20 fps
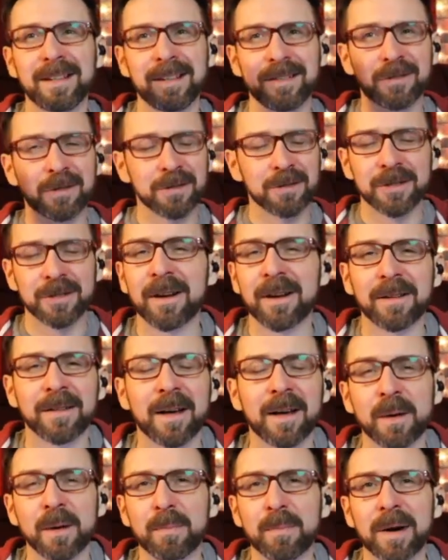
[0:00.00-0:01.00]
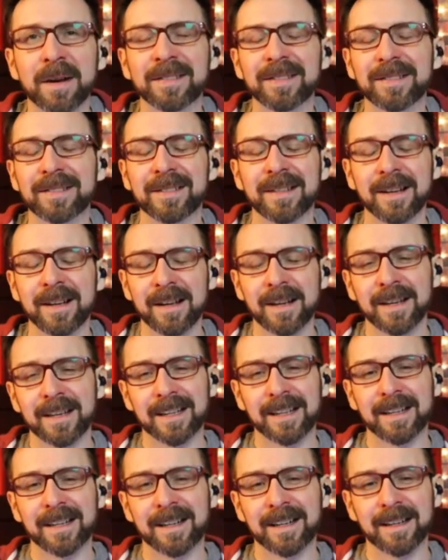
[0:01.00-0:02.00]
There's not a lot of bus
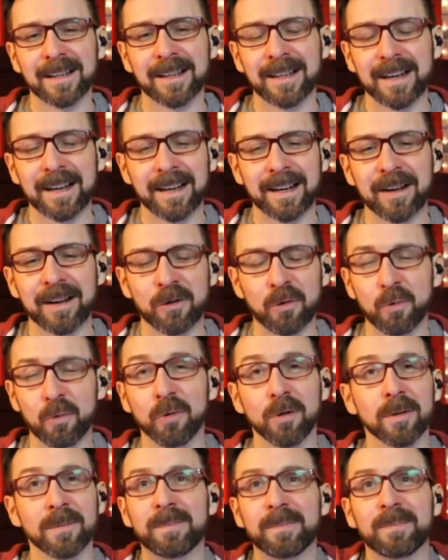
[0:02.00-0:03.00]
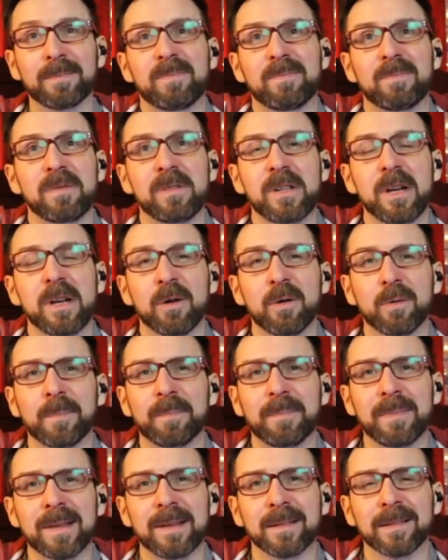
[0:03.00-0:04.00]
or
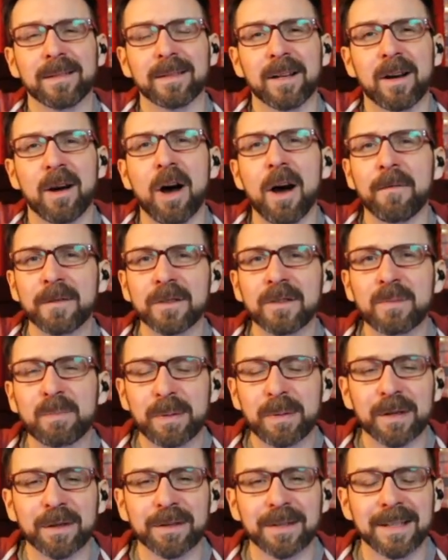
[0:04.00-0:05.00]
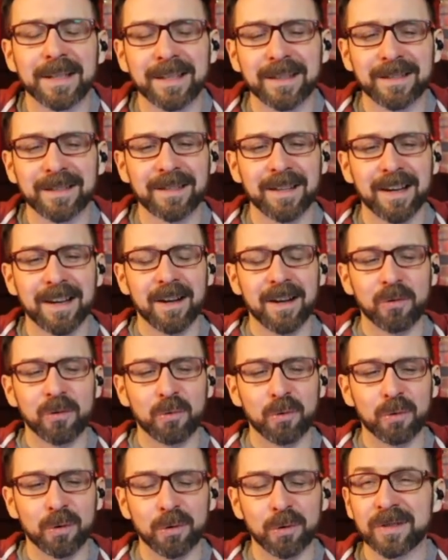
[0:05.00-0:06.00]
office buildings
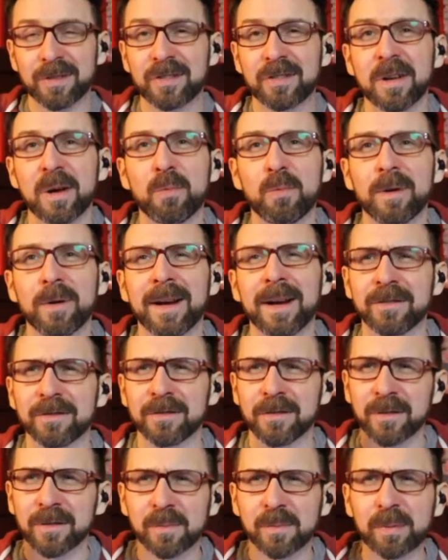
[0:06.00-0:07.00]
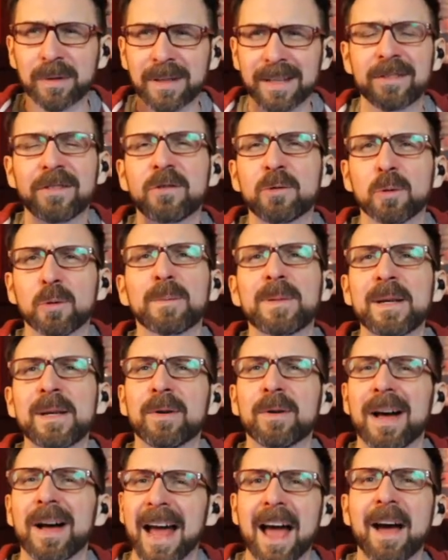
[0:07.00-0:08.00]
or subways or places where people
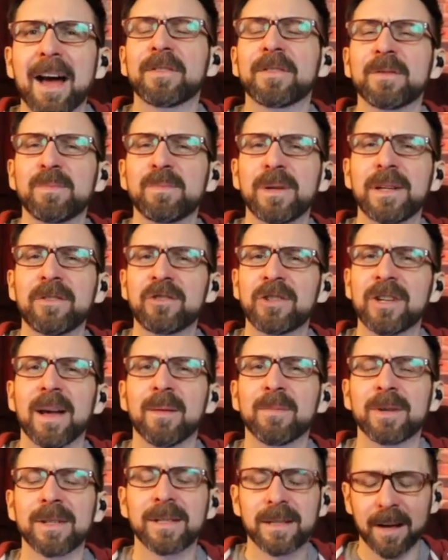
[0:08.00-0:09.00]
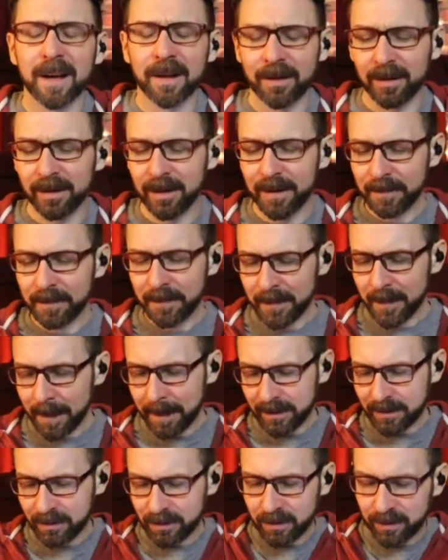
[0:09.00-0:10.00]
have to be jammed together.
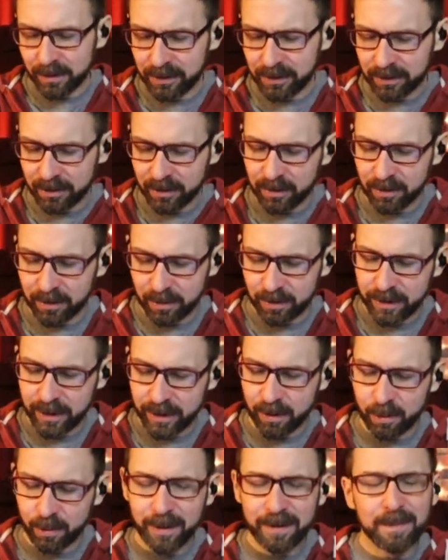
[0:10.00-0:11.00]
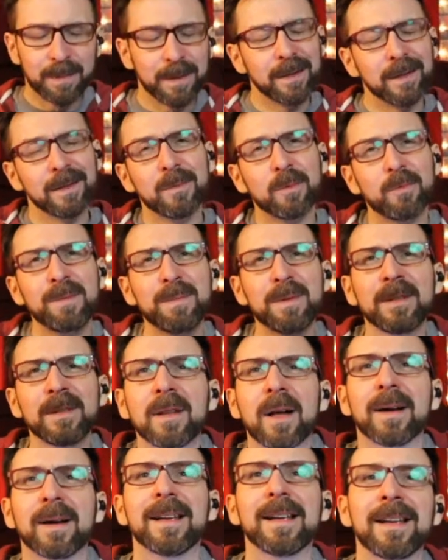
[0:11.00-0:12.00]
So we've been
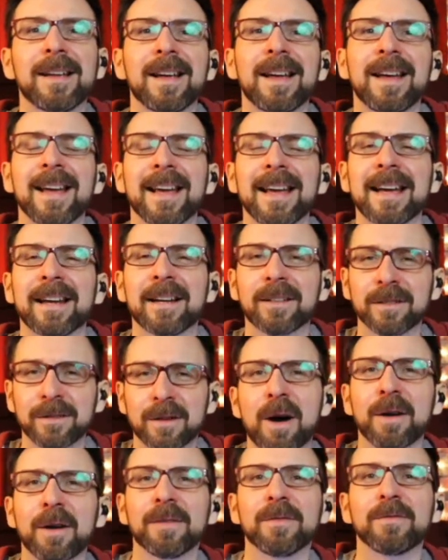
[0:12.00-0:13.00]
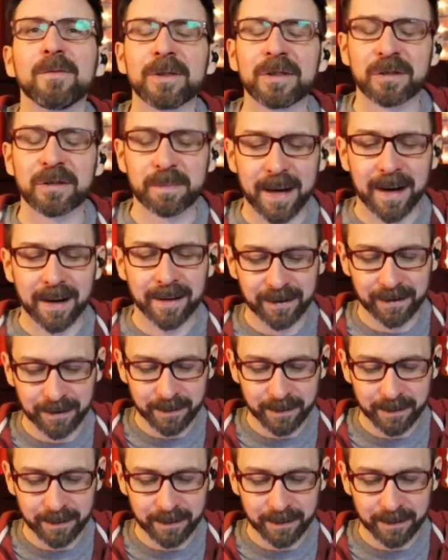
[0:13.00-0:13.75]
lucky in a lot of respects.